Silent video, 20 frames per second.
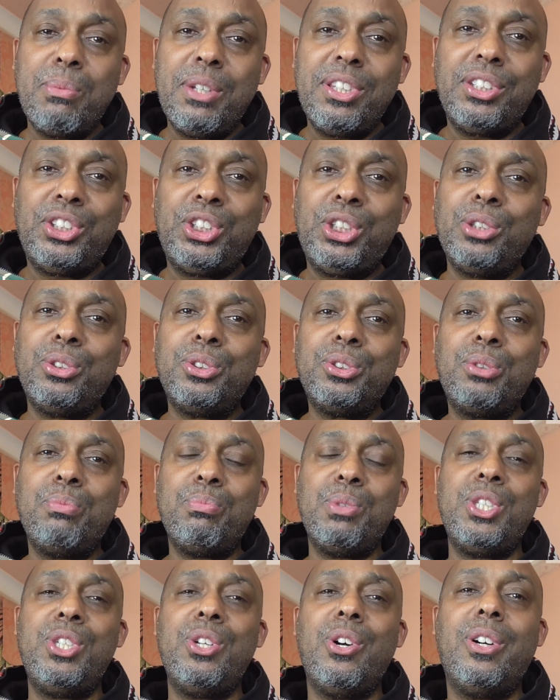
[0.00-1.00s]
when the children
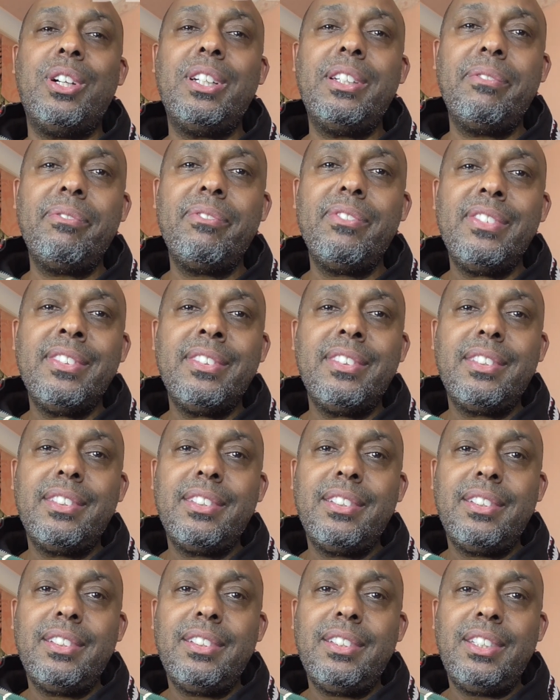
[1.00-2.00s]
were young.
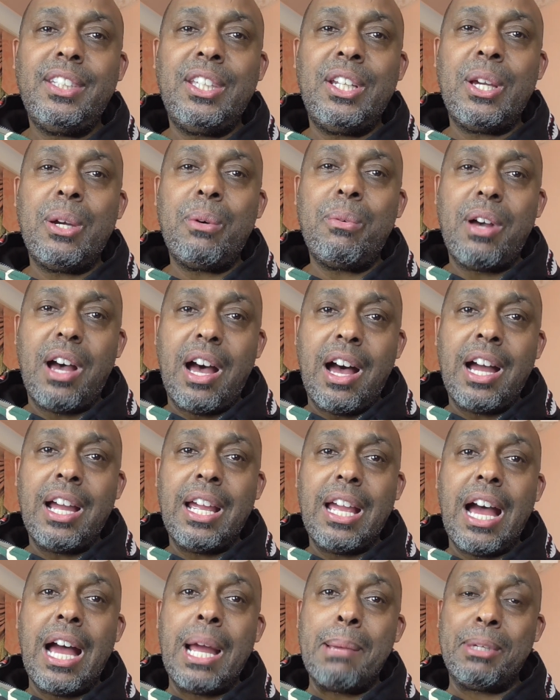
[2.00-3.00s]
You know,
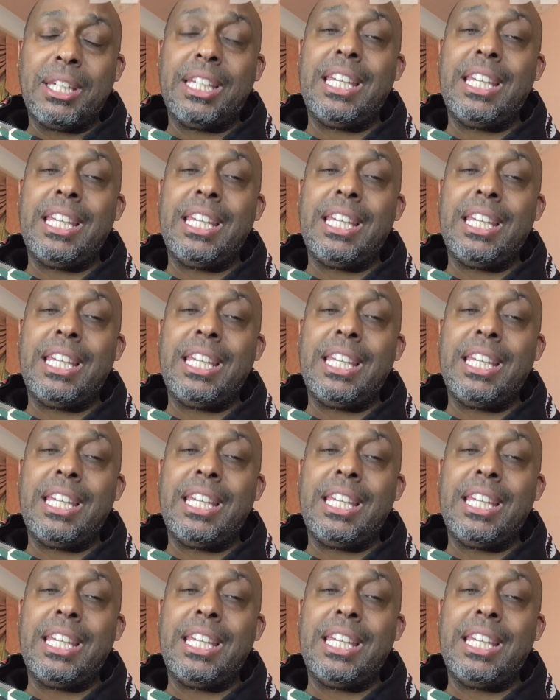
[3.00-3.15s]
I'm a